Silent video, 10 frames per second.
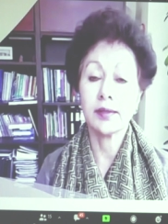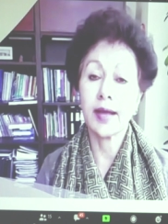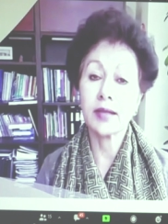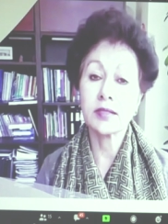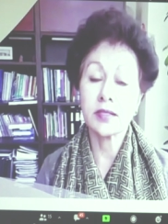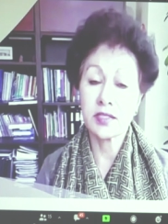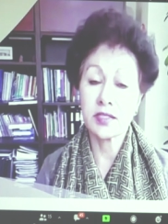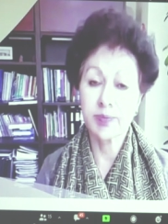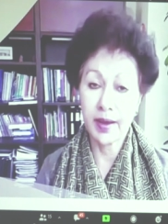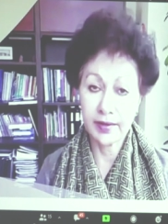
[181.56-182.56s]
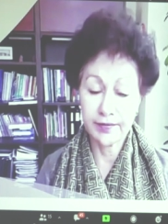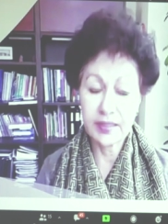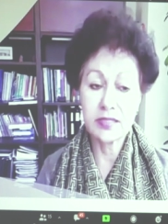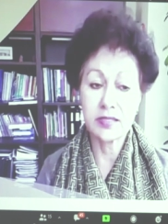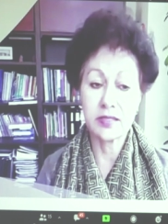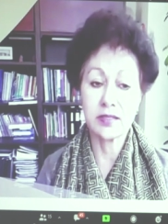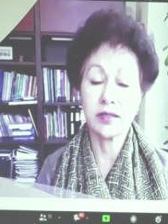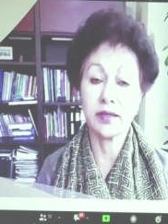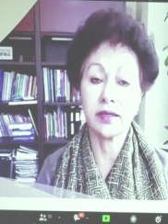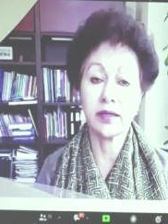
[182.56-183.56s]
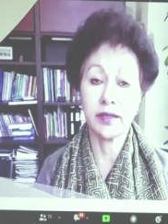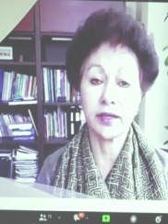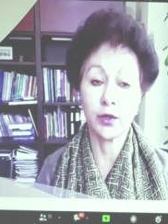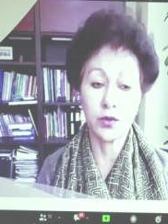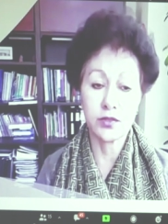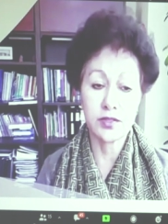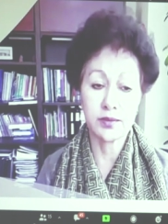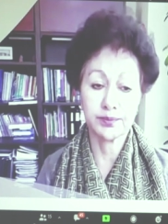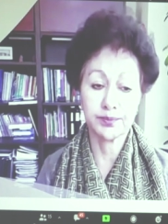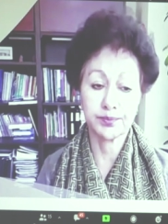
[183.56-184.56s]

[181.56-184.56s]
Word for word: that is manifested in learning loss?